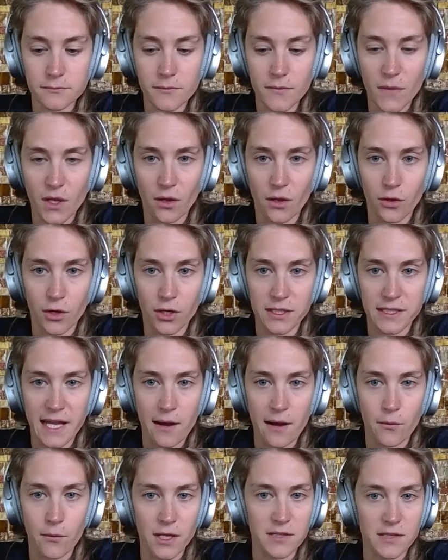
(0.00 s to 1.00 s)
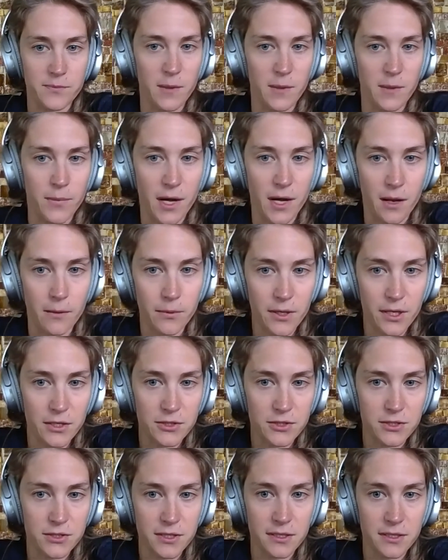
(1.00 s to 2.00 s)
what's been
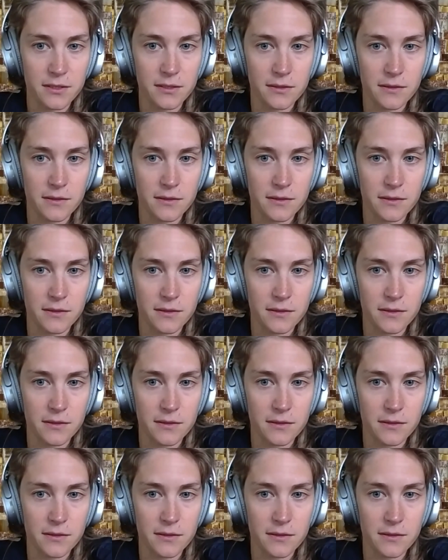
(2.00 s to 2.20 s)
published.